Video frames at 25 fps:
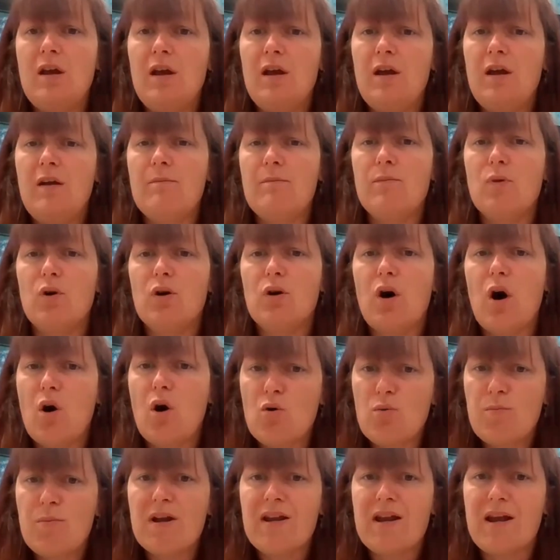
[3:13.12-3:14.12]
more
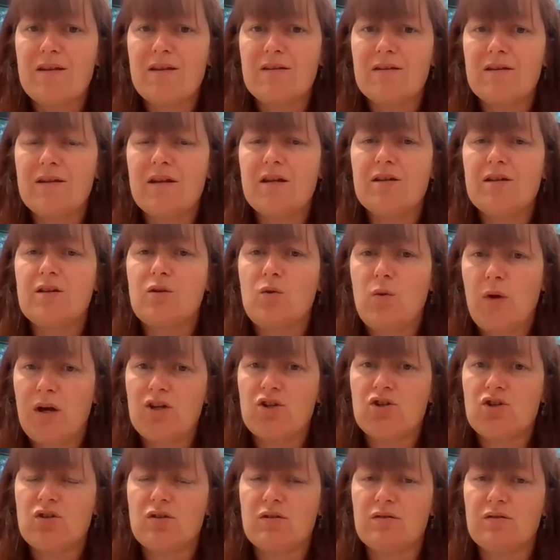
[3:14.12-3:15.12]
open-ended
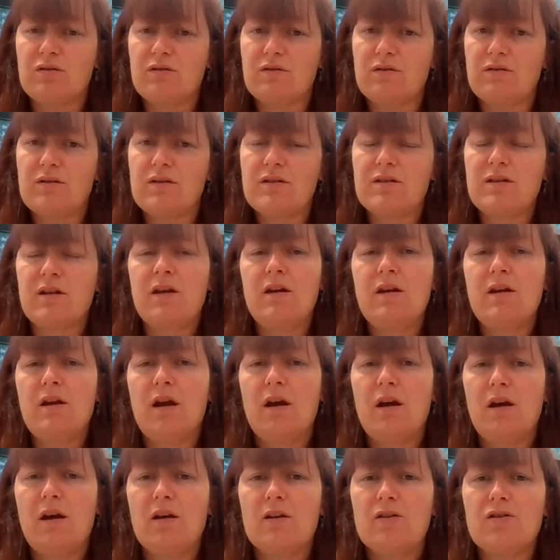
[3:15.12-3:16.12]
questions.
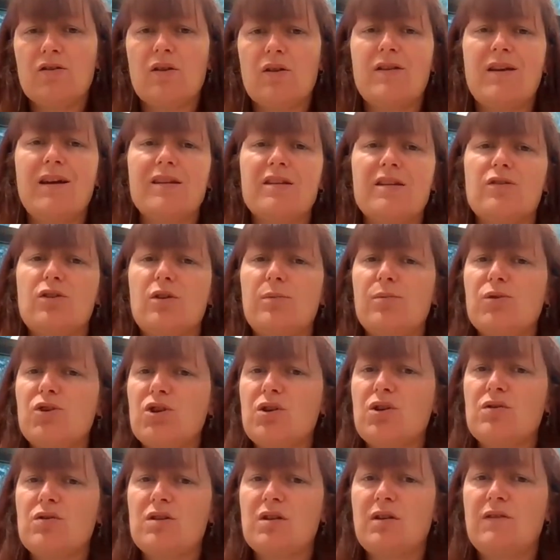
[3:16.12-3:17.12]
So that's an
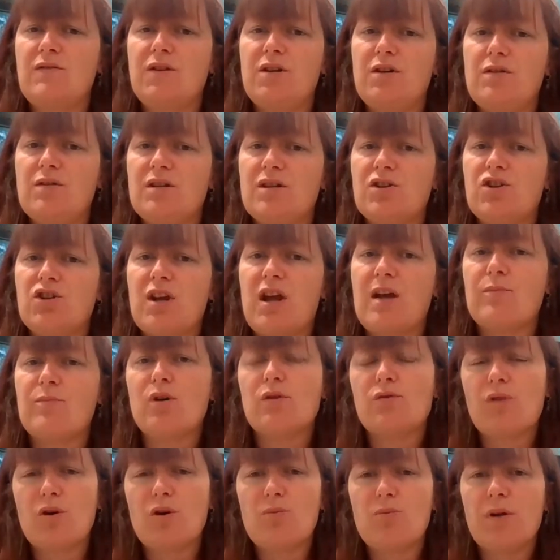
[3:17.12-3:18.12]
opportunity for you to share
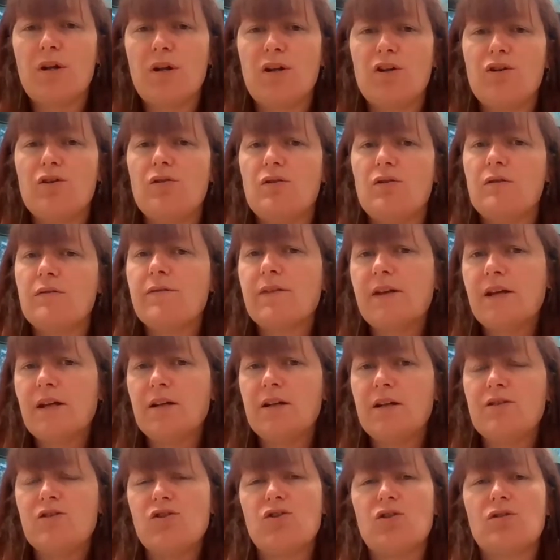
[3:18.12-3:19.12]
more openly your
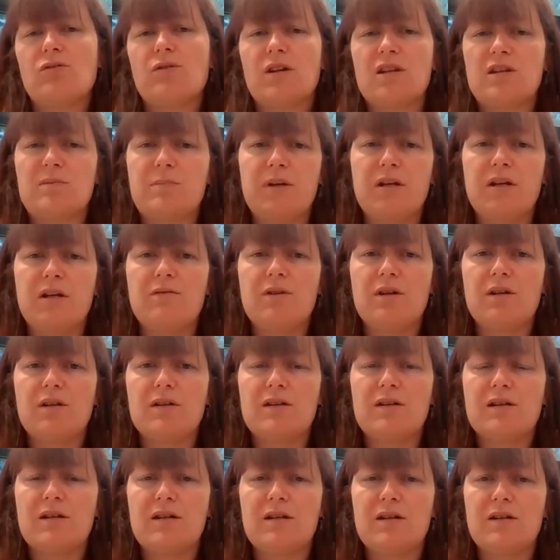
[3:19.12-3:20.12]
feelings, your
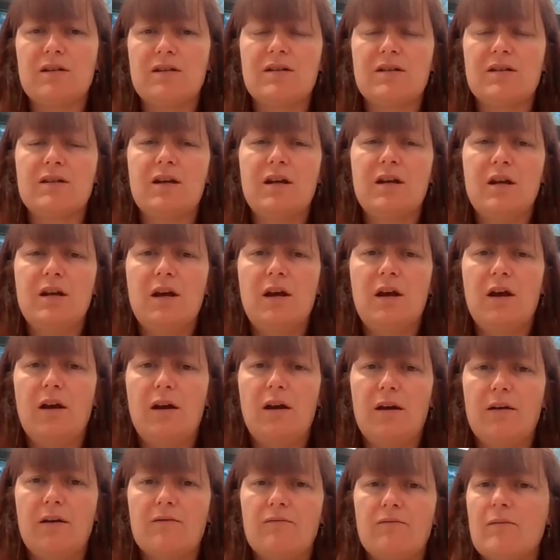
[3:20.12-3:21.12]
experiences.
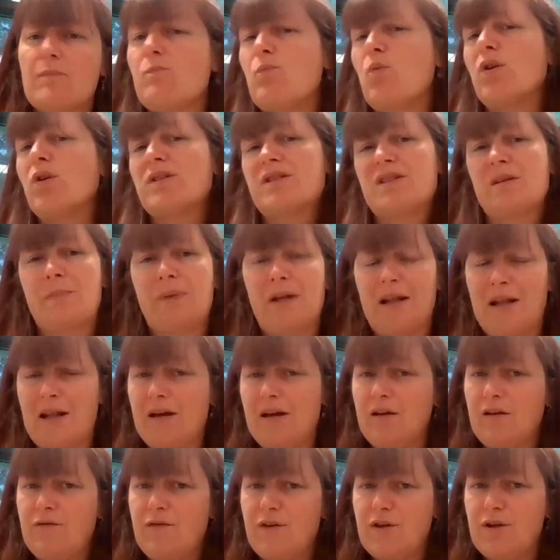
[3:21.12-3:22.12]
What's it been
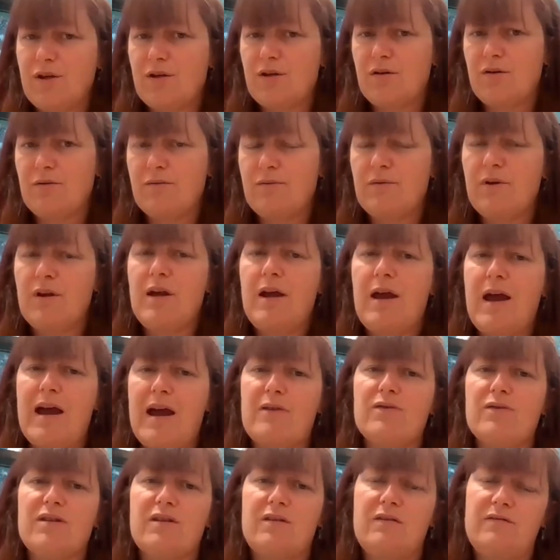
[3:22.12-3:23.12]
like for you?
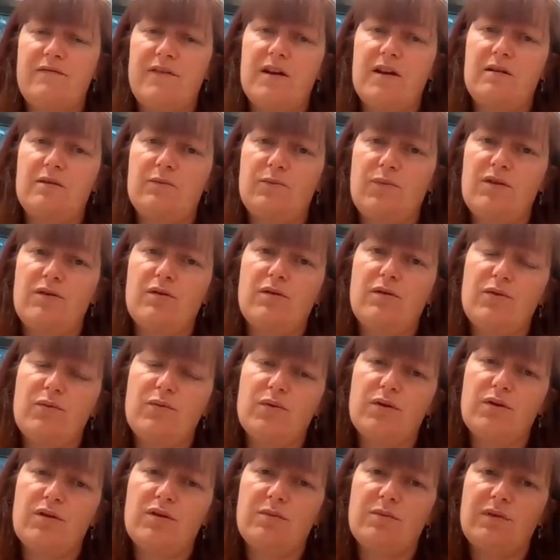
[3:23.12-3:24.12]
How has it felt with all the
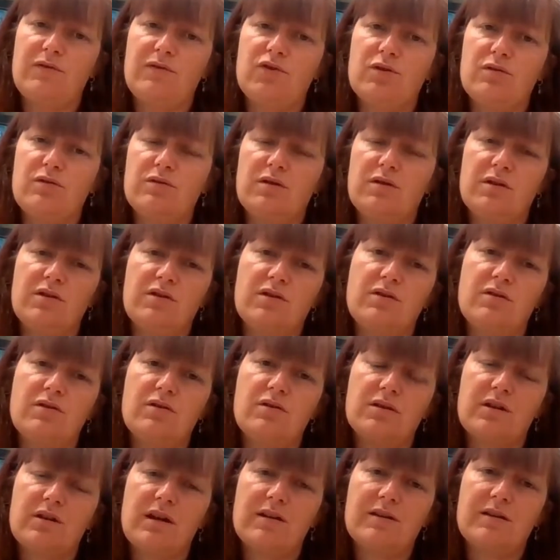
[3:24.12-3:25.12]
work that we've done as an
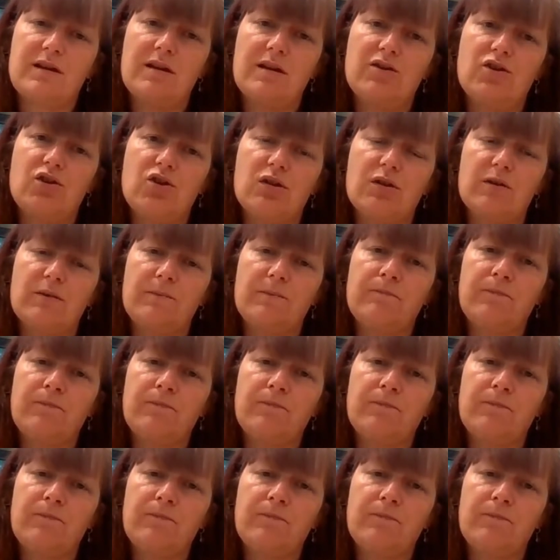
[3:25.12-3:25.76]
organisation?